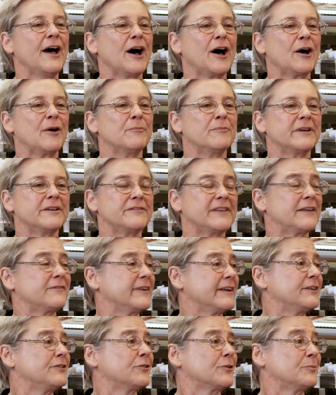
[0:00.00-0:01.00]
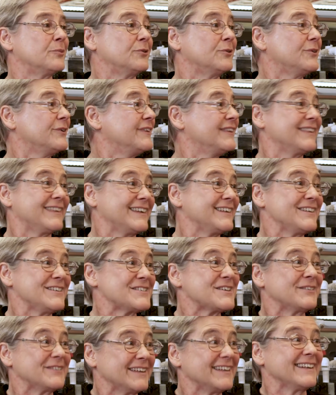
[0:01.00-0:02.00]
But if you have an indoor pool, then you
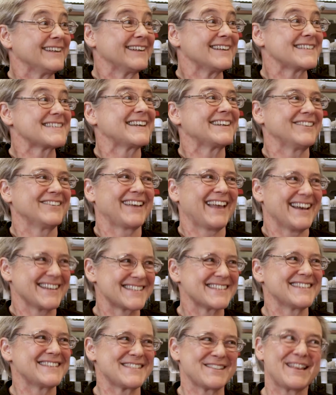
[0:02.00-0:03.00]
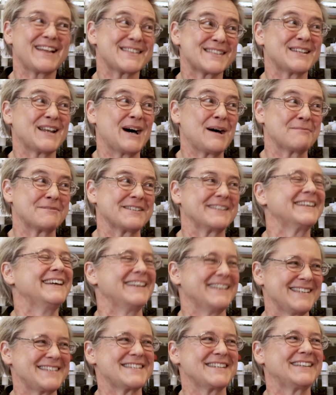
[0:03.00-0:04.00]
don't need any cyanuric acid, so that's an option,
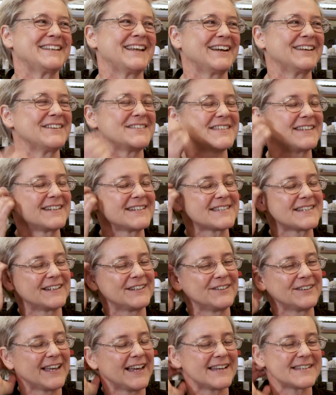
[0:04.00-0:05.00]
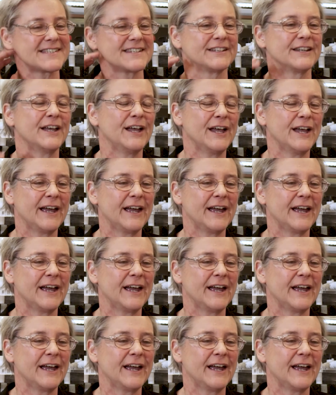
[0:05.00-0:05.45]
is to not use any cyanuric acid.